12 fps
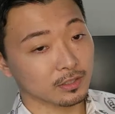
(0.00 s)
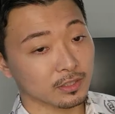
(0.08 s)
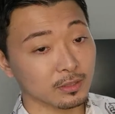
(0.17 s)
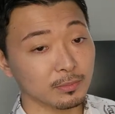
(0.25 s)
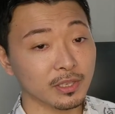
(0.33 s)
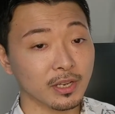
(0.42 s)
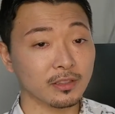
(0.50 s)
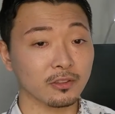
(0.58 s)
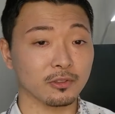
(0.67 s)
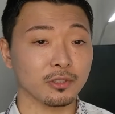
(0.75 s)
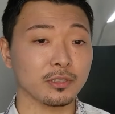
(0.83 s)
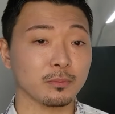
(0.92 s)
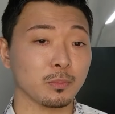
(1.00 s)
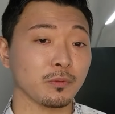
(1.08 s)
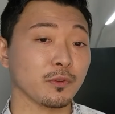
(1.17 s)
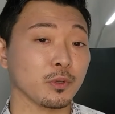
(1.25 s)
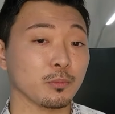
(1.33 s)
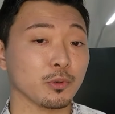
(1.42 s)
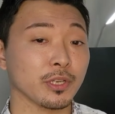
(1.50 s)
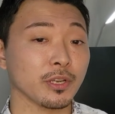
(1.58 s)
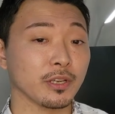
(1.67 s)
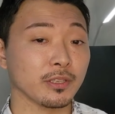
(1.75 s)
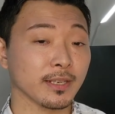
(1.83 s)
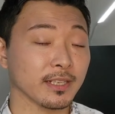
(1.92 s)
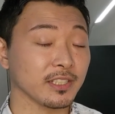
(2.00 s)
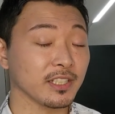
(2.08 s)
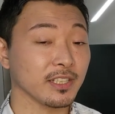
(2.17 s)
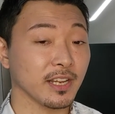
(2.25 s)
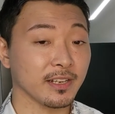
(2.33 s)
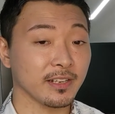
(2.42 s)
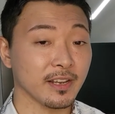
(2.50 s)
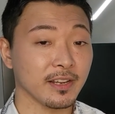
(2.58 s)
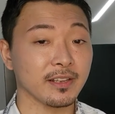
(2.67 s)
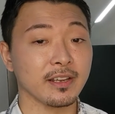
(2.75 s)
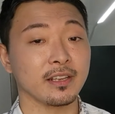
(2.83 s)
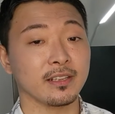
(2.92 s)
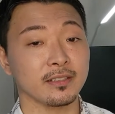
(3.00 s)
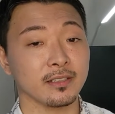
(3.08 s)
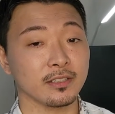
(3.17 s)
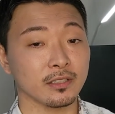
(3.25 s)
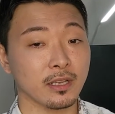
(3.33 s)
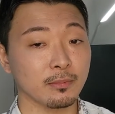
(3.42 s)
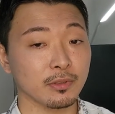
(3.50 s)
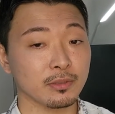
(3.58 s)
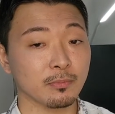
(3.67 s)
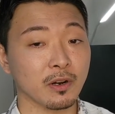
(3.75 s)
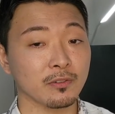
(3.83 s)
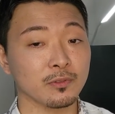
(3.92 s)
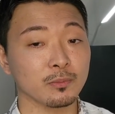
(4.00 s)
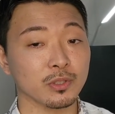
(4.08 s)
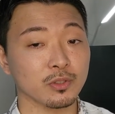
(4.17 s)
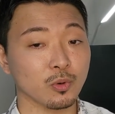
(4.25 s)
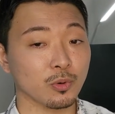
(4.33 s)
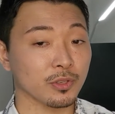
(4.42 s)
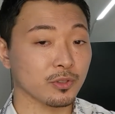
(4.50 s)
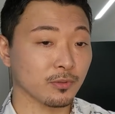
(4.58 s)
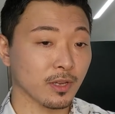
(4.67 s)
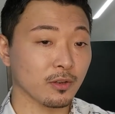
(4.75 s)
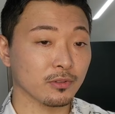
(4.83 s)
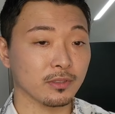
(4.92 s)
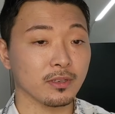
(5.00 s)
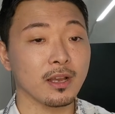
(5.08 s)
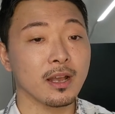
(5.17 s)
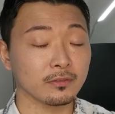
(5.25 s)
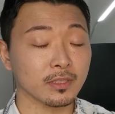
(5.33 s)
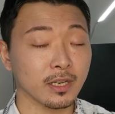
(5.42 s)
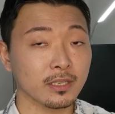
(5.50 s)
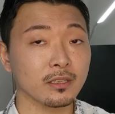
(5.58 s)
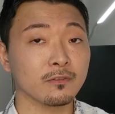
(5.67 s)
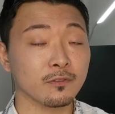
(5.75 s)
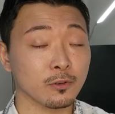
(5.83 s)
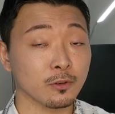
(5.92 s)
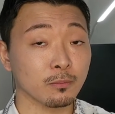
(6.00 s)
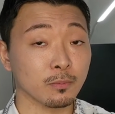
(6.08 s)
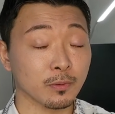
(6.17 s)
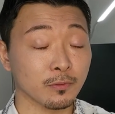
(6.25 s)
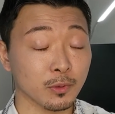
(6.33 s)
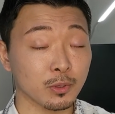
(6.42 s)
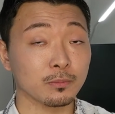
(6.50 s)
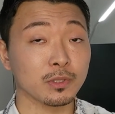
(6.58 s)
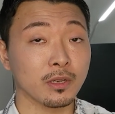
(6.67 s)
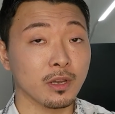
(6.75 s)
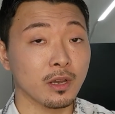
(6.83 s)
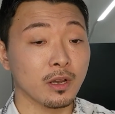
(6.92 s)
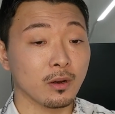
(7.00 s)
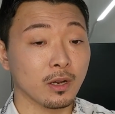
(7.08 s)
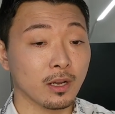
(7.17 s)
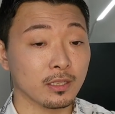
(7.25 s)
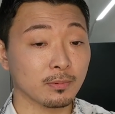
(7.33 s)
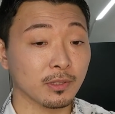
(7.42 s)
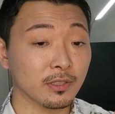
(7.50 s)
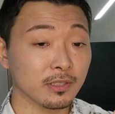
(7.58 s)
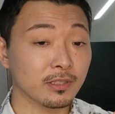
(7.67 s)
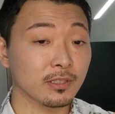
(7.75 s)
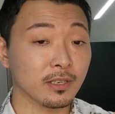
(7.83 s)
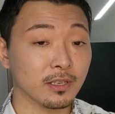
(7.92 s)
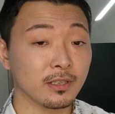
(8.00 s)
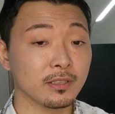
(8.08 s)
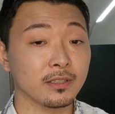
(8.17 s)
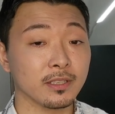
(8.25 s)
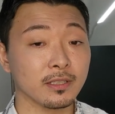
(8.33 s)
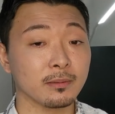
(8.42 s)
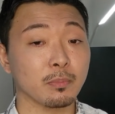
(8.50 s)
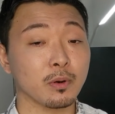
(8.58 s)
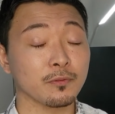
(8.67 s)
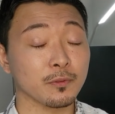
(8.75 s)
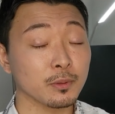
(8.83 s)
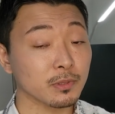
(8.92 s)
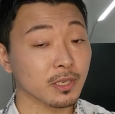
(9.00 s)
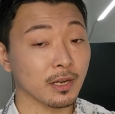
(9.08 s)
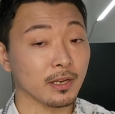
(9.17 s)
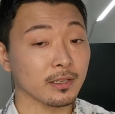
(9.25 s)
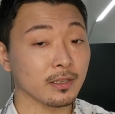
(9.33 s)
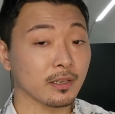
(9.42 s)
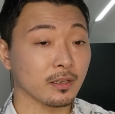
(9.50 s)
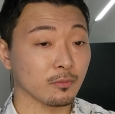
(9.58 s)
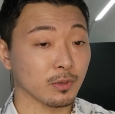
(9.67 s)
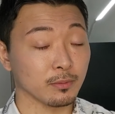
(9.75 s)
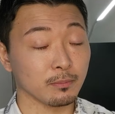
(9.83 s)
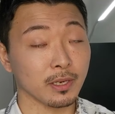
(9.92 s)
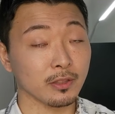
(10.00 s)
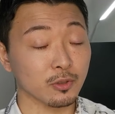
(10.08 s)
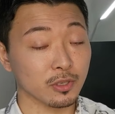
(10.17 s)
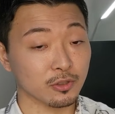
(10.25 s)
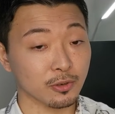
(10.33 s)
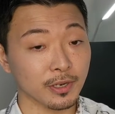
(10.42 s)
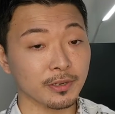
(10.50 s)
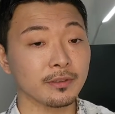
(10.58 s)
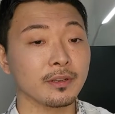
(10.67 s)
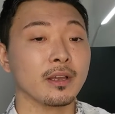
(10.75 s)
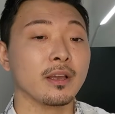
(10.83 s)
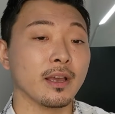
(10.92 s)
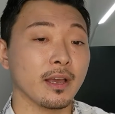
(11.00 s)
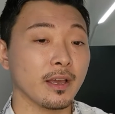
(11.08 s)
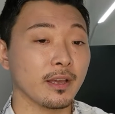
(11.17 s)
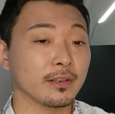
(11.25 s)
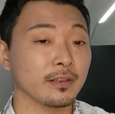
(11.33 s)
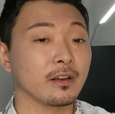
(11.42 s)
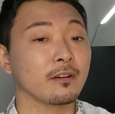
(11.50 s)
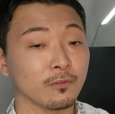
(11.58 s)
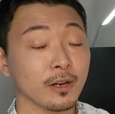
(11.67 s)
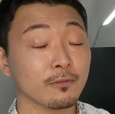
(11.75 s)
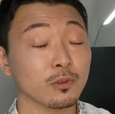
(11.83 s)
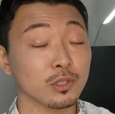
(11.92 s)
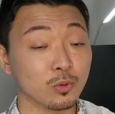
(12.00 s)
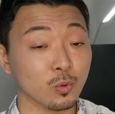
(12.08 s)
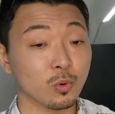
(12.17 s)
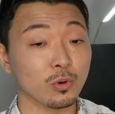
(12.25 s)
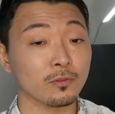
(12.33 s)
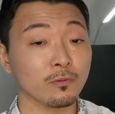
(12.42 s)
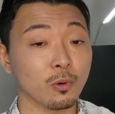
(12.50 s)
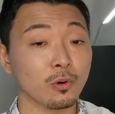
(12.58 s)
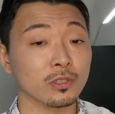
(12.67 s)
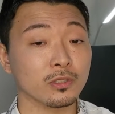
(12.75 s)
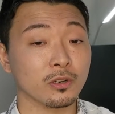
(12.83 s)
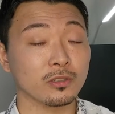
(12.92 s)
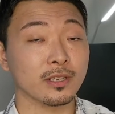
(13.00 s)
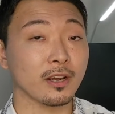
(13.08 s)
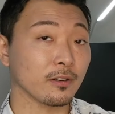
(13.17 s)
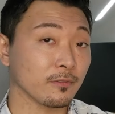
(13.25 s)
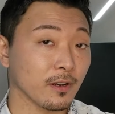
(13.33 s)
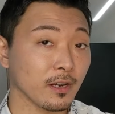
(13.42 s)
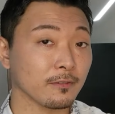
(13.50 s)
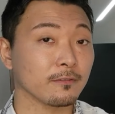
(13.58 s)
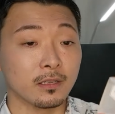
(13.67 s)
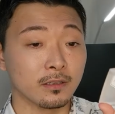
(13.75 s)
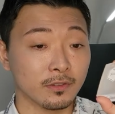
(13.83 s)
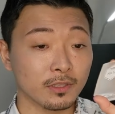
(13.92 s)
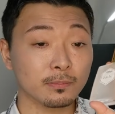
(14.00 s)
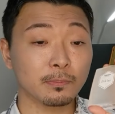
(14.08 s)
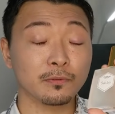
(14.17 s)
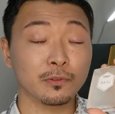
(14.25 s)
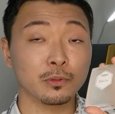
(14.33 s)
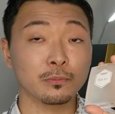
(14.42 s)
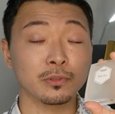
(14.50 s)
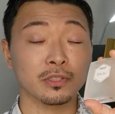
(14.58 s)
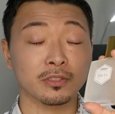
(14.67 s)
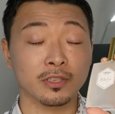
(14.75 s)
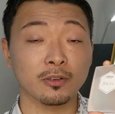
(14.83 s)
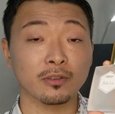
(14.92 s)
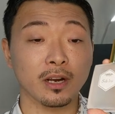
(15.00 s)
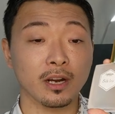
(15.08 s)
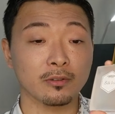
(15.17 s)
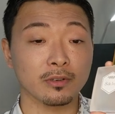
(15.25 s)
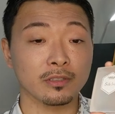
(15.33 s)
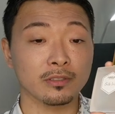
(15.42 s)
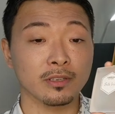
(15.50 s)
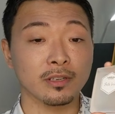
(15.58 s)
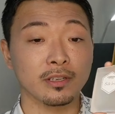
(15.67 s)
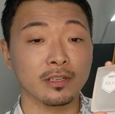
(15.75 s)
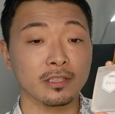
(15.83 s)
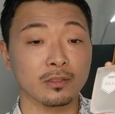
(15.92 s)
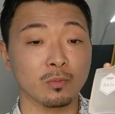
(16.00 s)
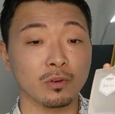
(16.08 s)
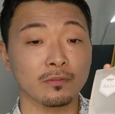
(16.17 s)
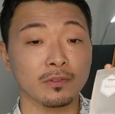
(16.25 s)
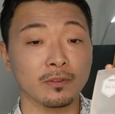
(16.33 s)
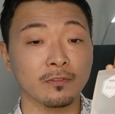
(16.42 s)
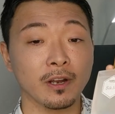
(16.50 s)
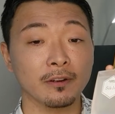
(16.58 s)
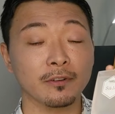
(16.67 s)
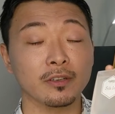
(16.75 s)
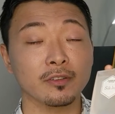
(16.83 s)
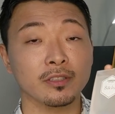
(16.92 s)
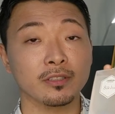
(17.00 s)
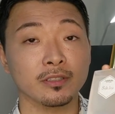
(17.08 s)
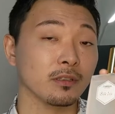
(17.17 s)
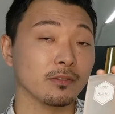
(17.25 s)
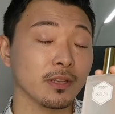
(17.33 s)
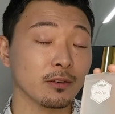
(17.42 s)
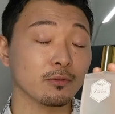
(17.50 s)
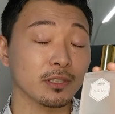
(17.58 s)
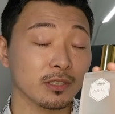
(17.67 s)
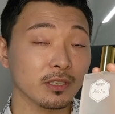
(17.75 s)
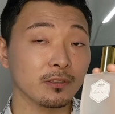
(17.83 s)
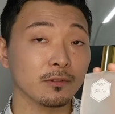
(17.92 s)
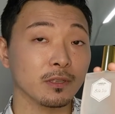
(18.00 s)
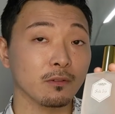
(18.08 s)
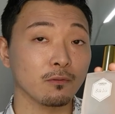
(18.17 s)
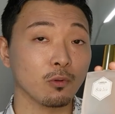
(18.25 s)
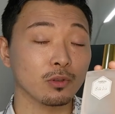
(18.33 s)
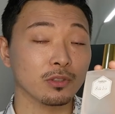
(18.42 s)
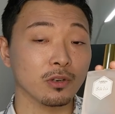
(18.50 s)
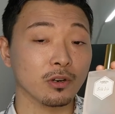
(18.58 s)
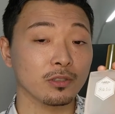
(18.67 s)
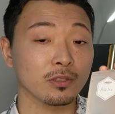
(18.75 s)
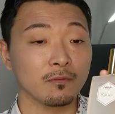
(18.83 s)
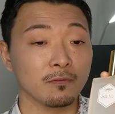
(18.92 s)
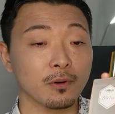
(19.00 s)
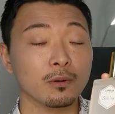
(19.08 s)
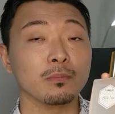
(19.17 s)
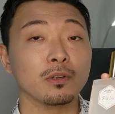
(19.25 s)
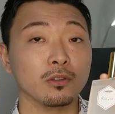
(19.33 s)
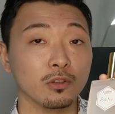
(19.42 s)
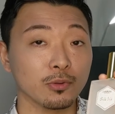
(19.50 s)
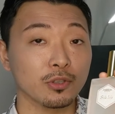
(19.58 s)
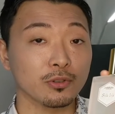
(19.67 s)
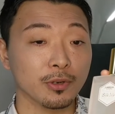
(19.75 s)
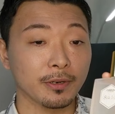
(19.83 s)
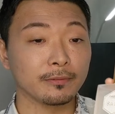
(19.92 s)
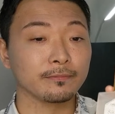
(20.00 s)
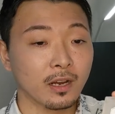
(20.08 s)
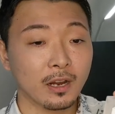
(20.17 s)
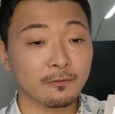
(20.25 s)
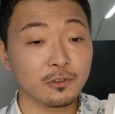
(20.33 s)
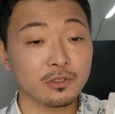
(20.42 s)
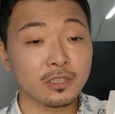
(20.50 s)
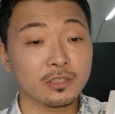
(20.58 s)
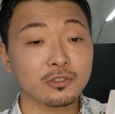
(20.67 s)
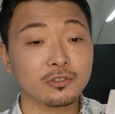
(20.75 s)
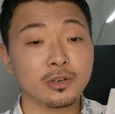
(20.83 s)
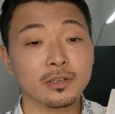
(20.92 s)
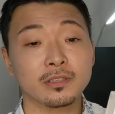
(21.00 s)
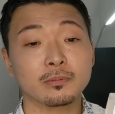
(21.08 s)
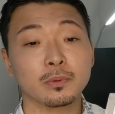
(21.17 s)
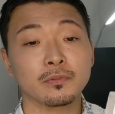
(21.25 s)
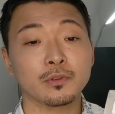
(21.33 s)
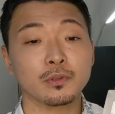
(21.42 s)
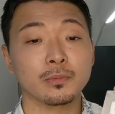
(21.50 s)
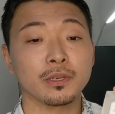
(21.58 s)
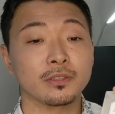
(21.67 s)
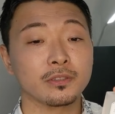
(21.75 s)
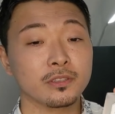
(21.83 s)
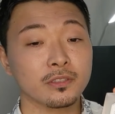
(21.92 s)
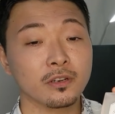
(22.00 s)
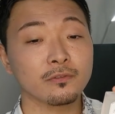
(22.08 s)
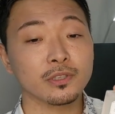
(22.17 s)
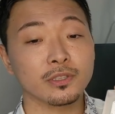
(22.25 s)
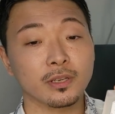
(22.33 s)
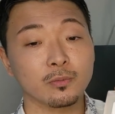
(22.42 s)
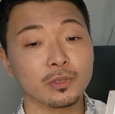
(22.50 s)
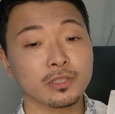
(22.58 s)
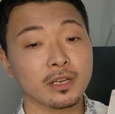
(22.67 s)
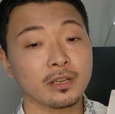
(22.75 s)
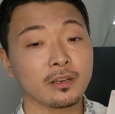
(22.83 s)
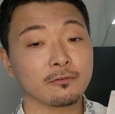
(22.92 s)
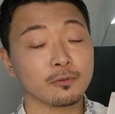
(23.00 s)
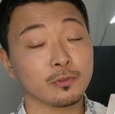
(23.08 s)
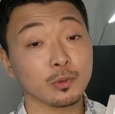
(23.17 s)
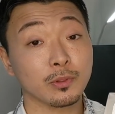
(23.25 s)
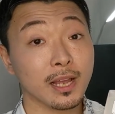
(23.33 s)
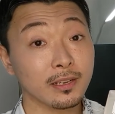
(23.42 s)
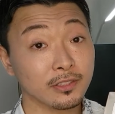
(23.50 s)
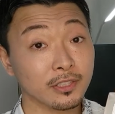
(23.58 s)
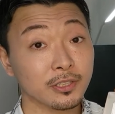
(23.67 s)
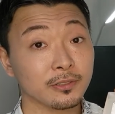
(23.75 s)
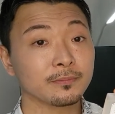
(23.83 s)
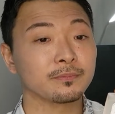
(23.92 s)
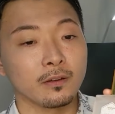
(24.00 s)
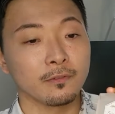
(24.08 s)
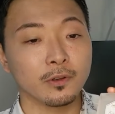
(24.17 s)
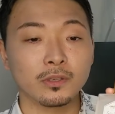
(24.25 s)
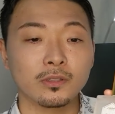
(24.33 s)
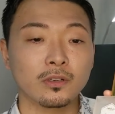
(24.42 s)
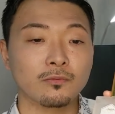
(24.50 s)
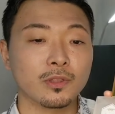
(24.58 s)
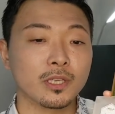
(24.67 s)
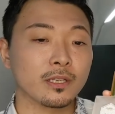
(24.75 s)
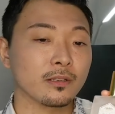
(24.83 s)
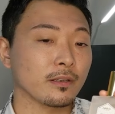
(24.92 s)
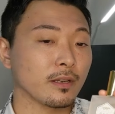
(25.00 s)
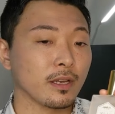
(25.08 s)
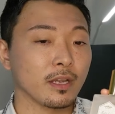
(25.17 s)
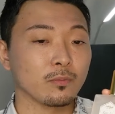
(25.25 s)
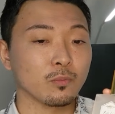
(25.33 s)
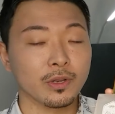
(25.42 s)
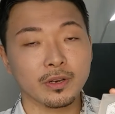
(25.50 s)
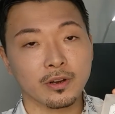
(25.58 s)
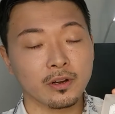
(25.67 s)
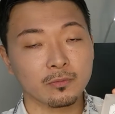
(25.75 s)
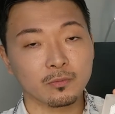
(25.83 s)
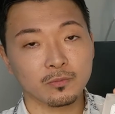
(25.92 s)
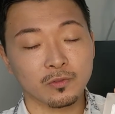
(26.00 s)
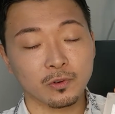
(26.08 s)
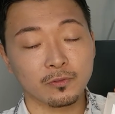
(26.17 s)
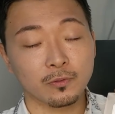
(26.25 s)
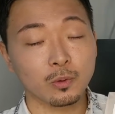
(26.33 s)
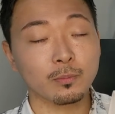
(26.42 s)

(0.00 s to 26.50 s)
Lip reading: She began learning perfumery in 1988 and established Parfum Satori in 2000. 9 of her perfumes has been listed in the Perfumes guide written by Luca Trin, and 5 were scored 4 stars out of 5. This perfume, Silk Iris, is one of the 5 fragrances that received 4 stars from Luca Trin. I first got to try this perfume in the Discovery set, which I have reviewed last year, fell in love with it, and went on for a full